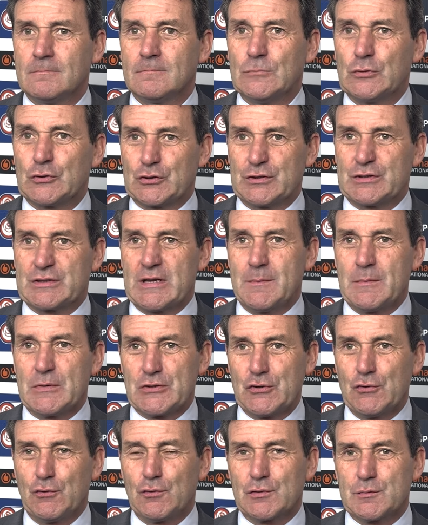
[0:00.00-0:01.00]
Much the same
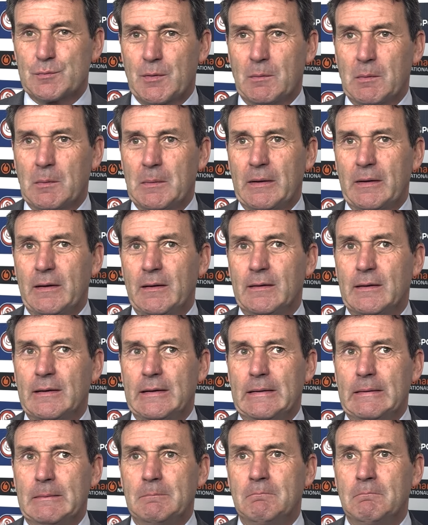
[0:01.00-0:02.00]
as yours, probably.
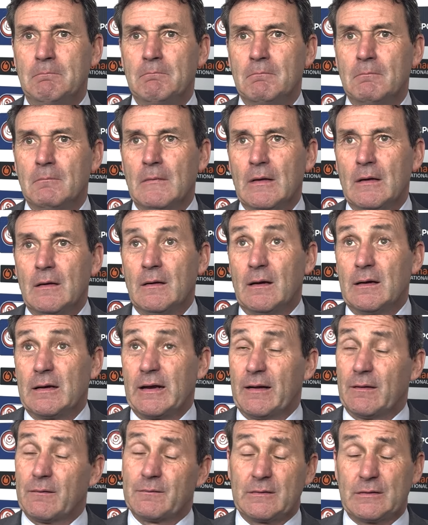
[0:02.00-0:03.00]
You
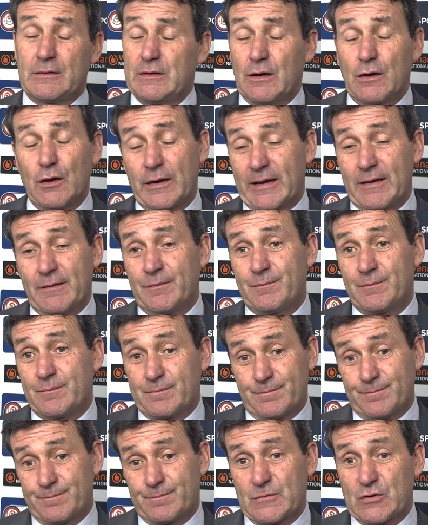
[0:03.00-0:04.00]
know, you've got to give
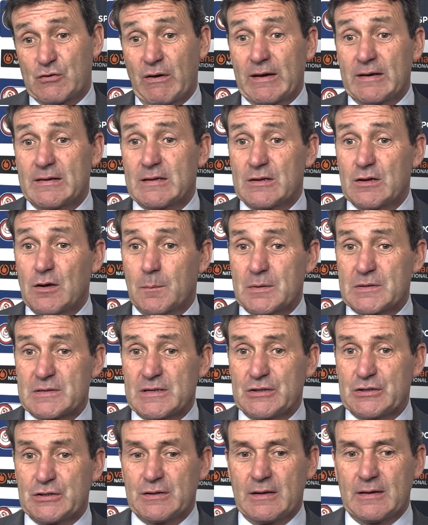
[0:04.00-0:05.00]
credit to the
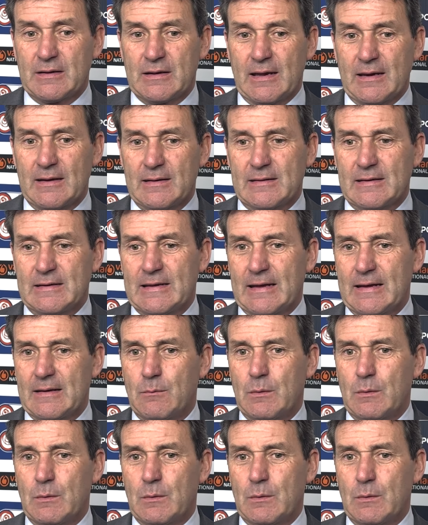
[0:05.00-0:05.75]
opposition at the end of the day.